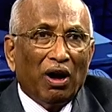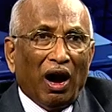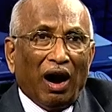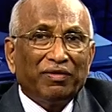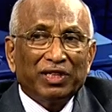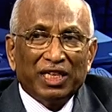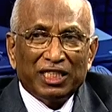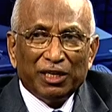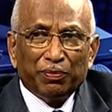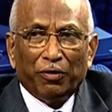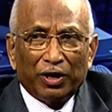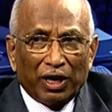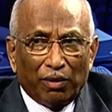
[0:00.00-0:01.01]
After the chip
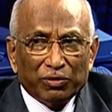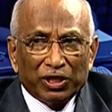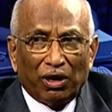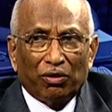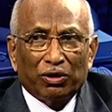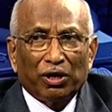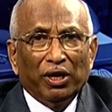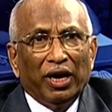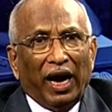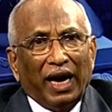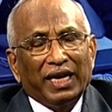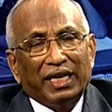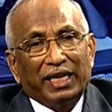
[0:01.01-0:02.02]
comes out
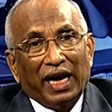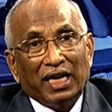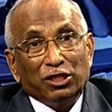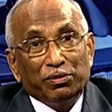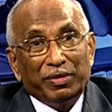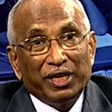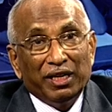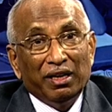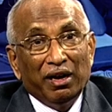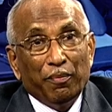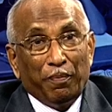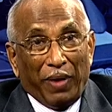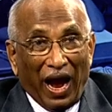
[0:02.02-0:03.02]
and it has to be
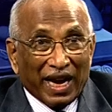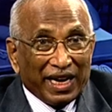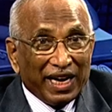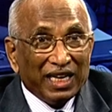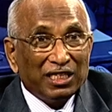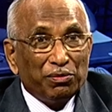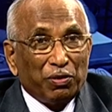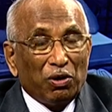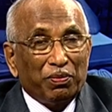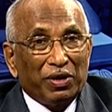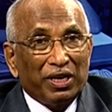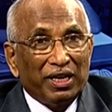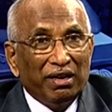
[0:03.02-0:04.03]
packaged
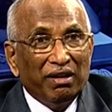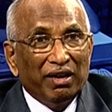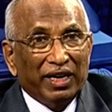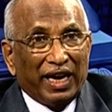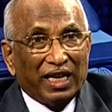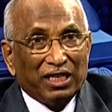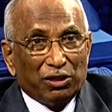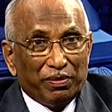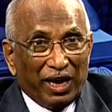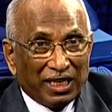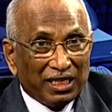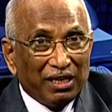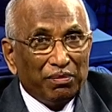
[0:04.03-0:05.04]
properly, it has to be
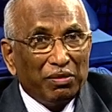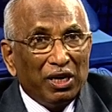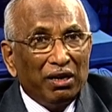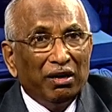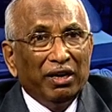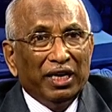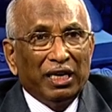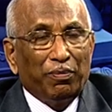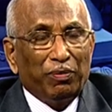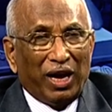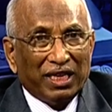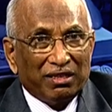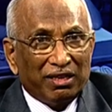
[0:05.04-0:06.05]
assembled in a
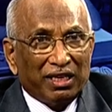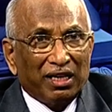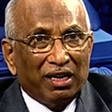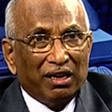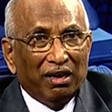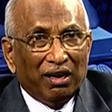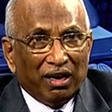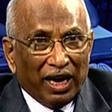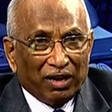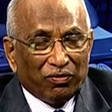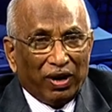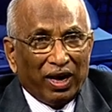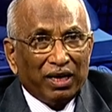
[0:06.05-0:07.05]
plastic uh,
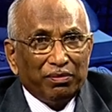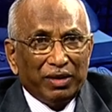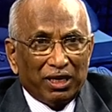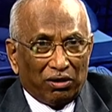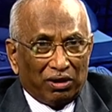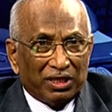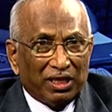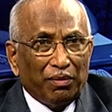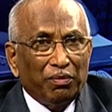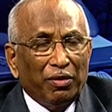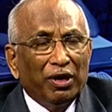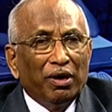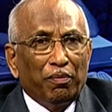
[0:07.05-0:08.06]
environment or
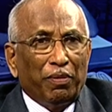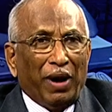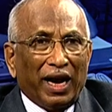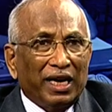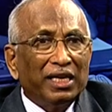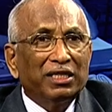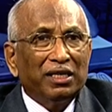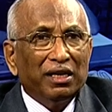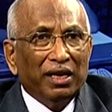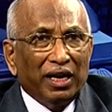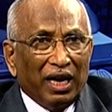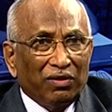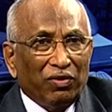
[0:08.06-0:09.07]
some package
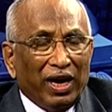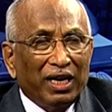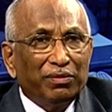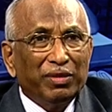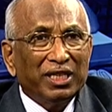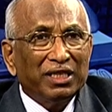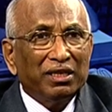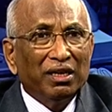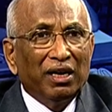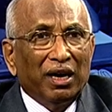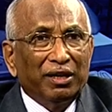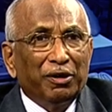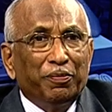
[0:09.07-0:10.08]
environment.
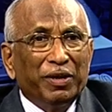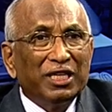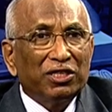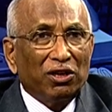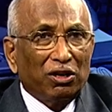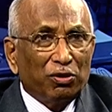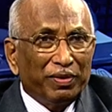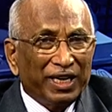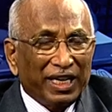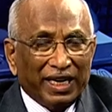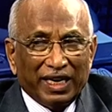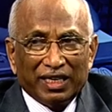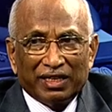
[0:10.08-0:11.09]
The pins are to be
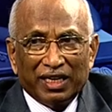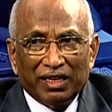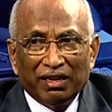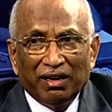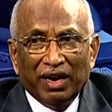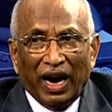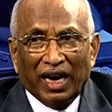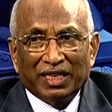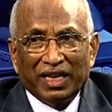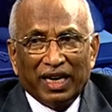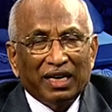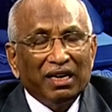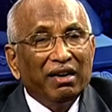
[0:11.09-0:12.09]
connected and
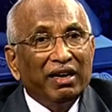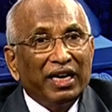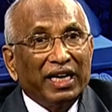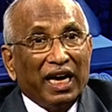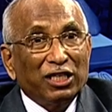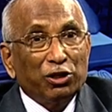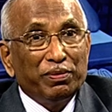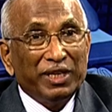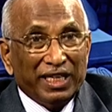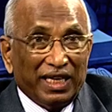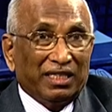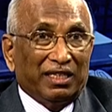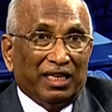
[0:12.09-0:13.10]
then it has to be
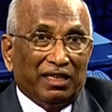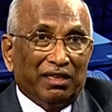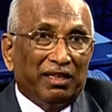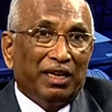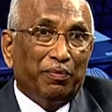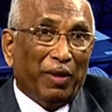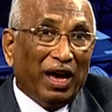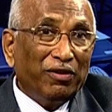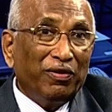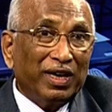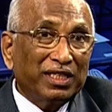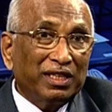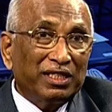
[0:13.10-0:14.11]
tested. The
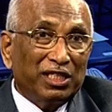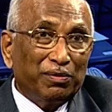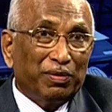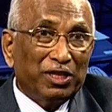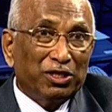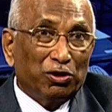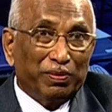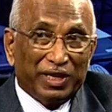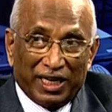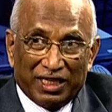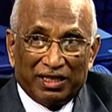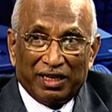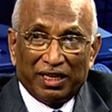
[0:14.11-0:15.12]
manufactured chip is to be
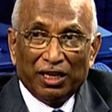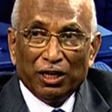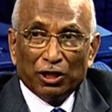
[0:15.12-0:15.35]
tested.